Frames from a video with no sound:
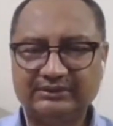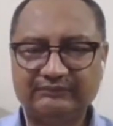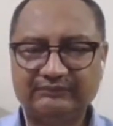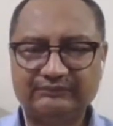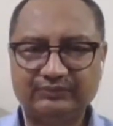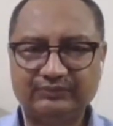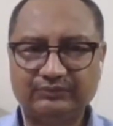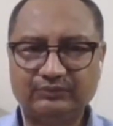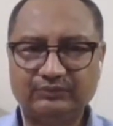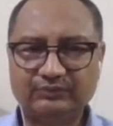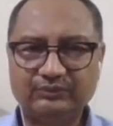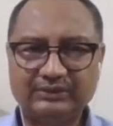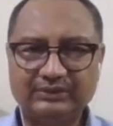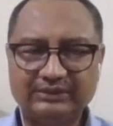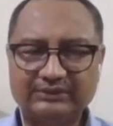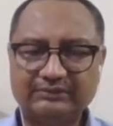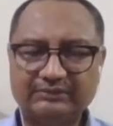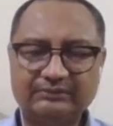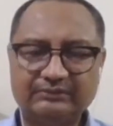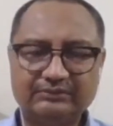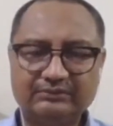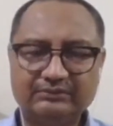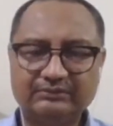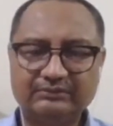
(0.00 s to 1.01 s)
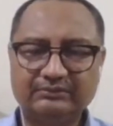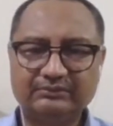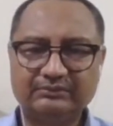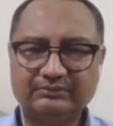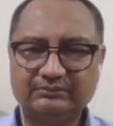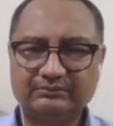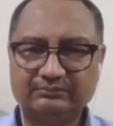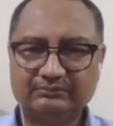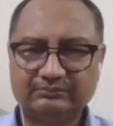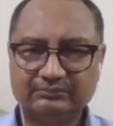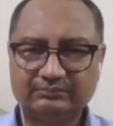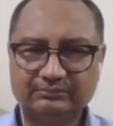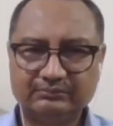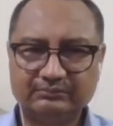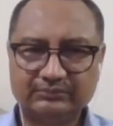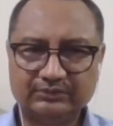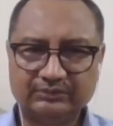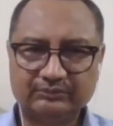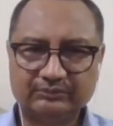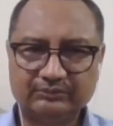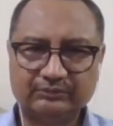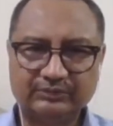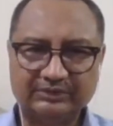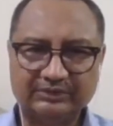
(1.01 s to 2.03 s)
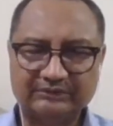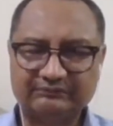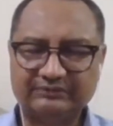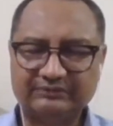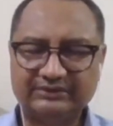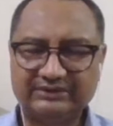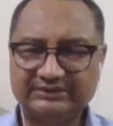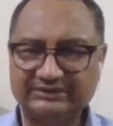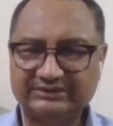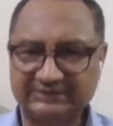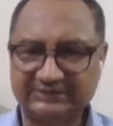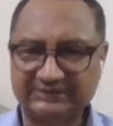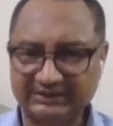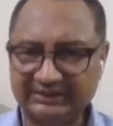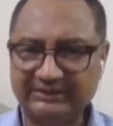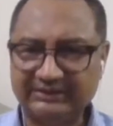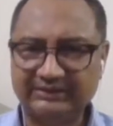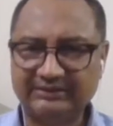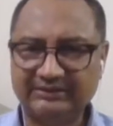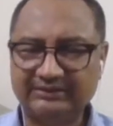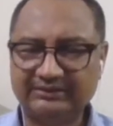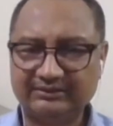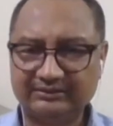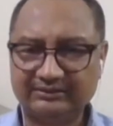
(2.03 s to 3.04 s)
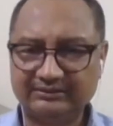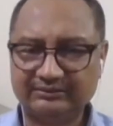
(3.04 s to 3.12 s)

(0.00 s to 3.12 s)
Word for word: uh, if you look at you know uh, whatever he said,